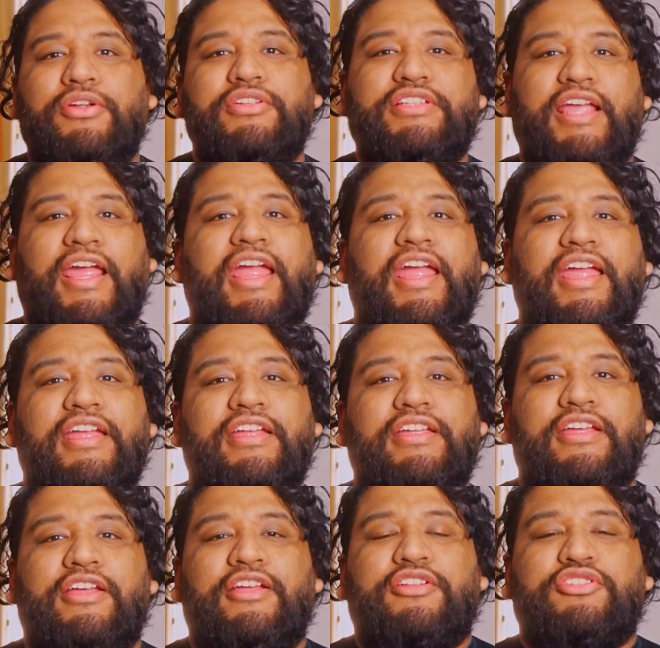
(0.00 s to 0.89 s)
day
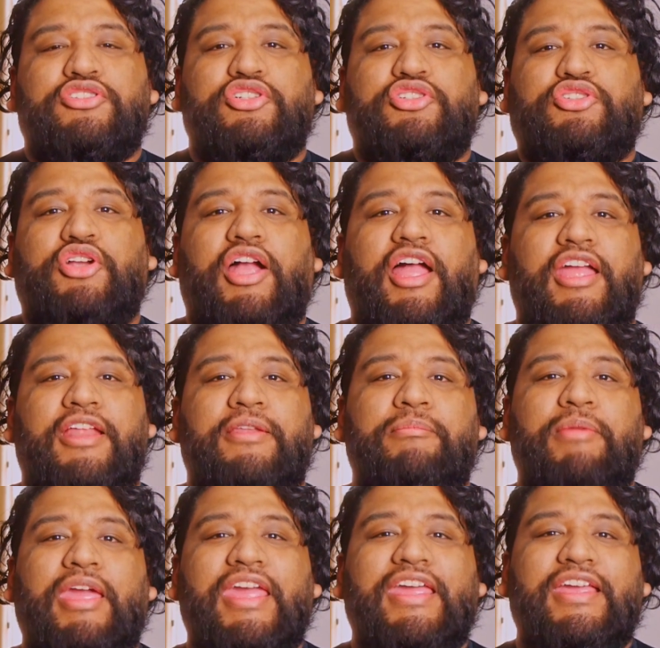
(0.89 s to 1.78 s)
to try
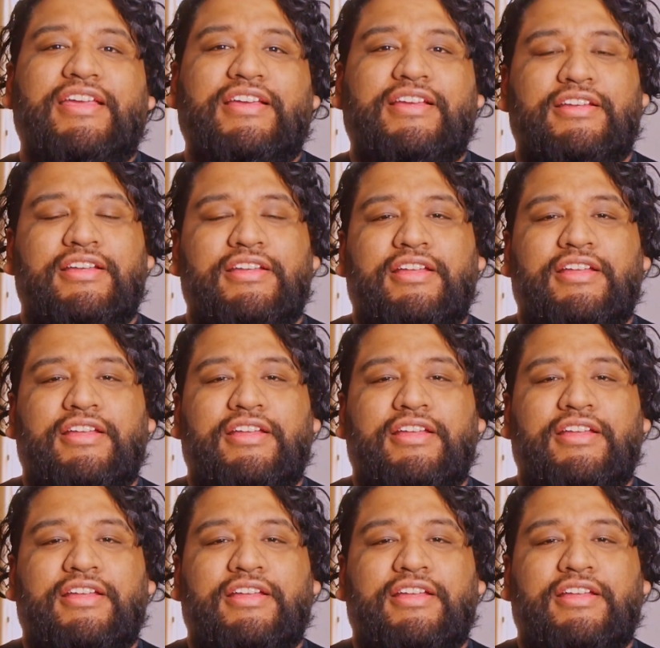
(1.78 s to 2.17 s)
and make